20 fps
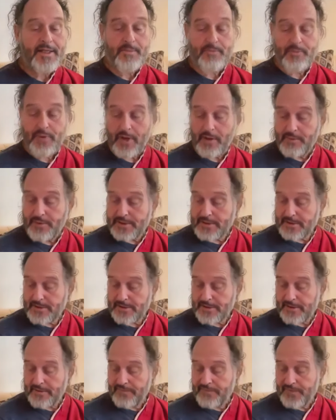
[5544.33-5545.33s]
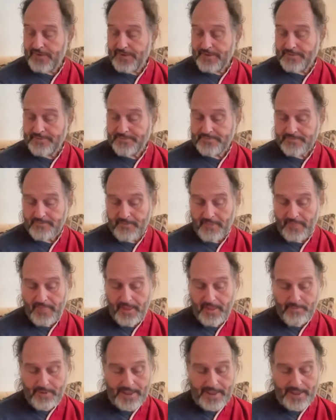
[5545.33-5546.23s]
The purpose of the